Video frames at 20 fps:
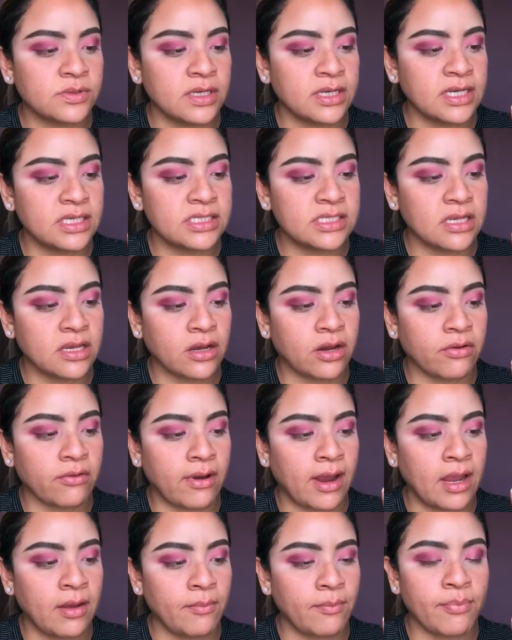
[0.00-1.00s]
one is a
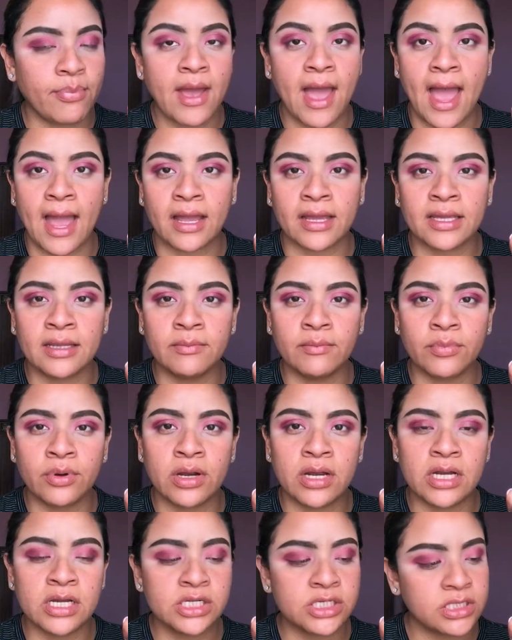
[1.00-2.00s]
great packing
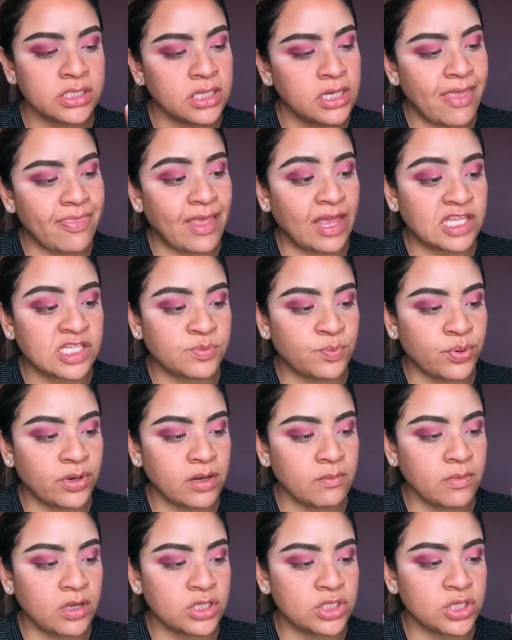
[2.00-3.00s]
brush, and that's pretty
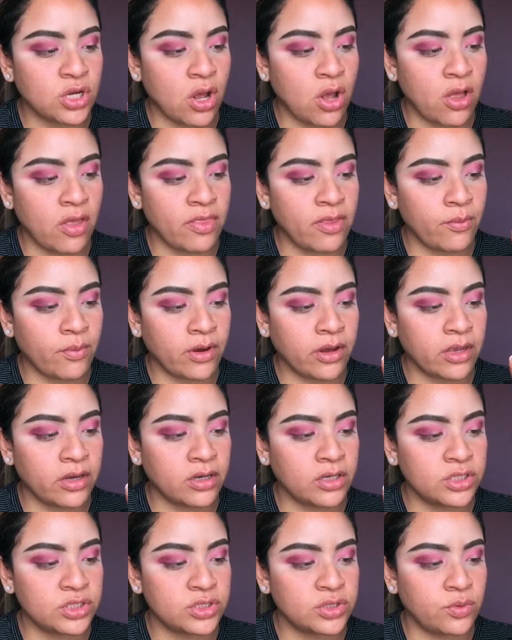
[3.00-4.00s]
much all that we're
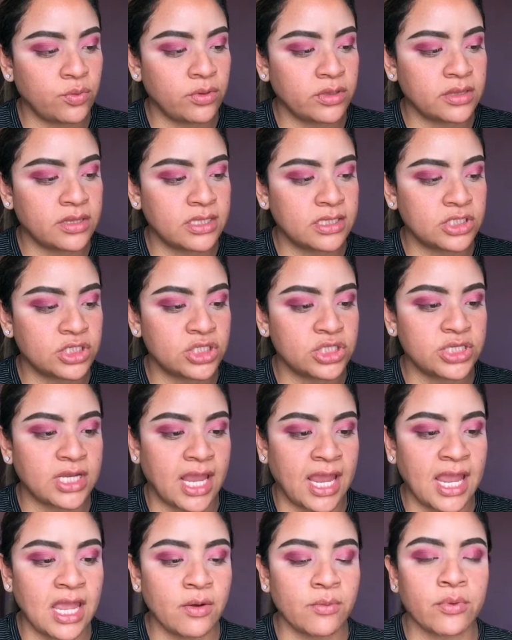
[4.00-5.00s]
gonna do with this
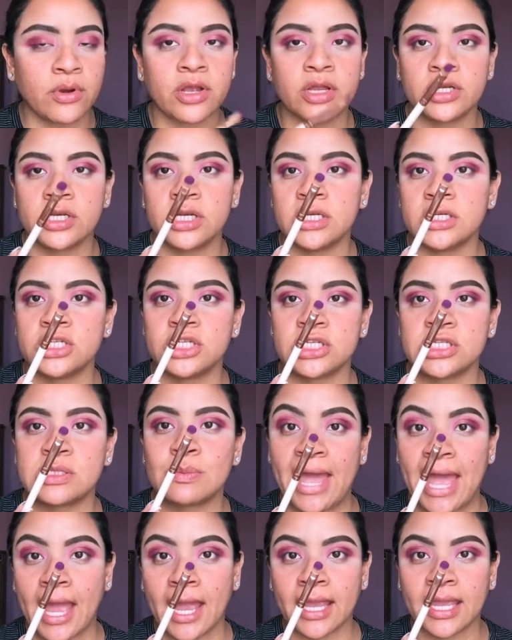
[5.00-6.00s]
shade. We're gonna just
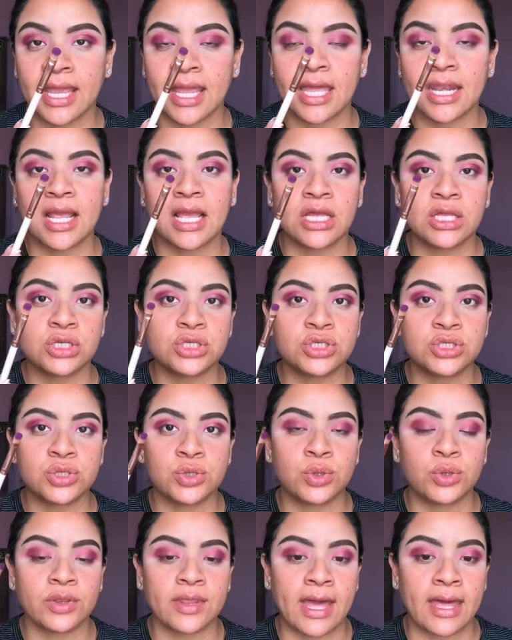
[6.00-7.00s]
pack it
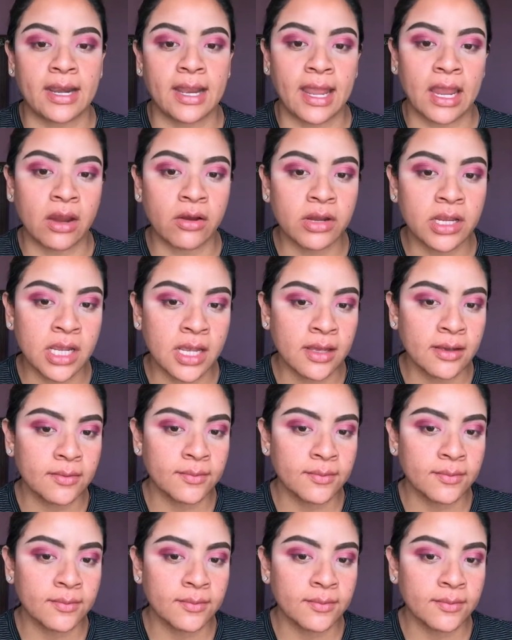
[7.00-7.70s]
into that area.